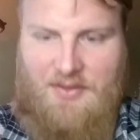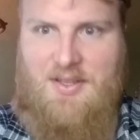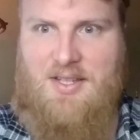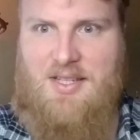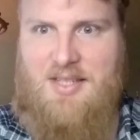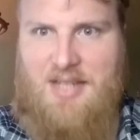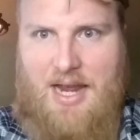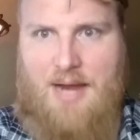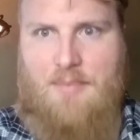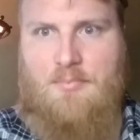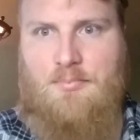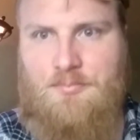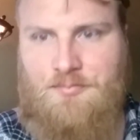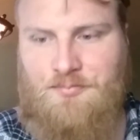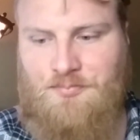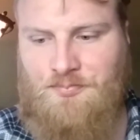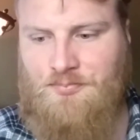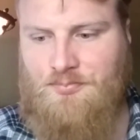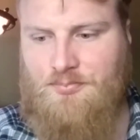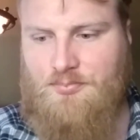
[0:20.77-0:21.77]
the same,
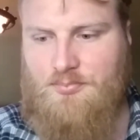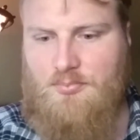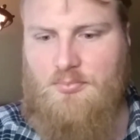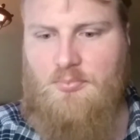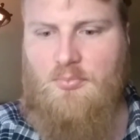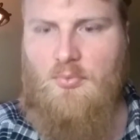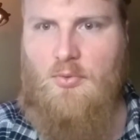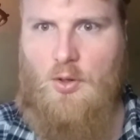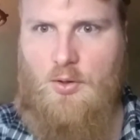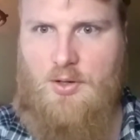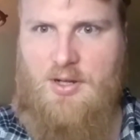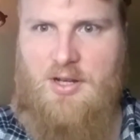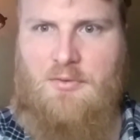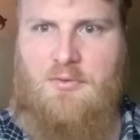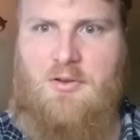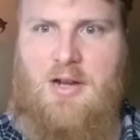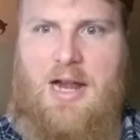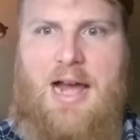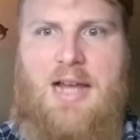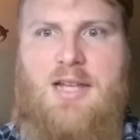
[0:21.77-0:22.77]
or
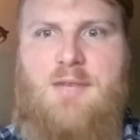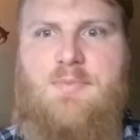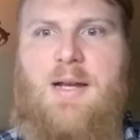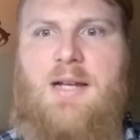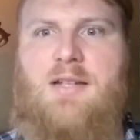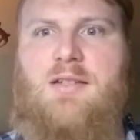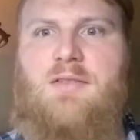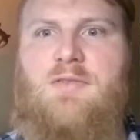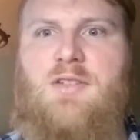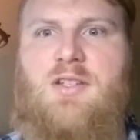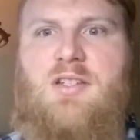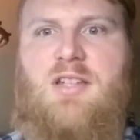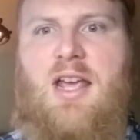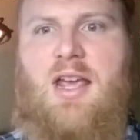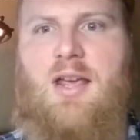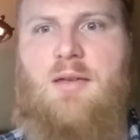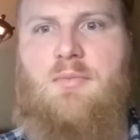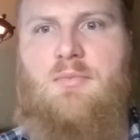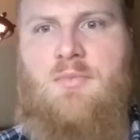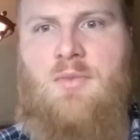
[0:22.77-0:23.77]
different aspects of the
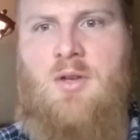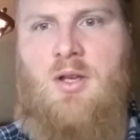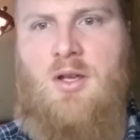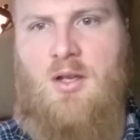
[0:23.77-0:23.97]
same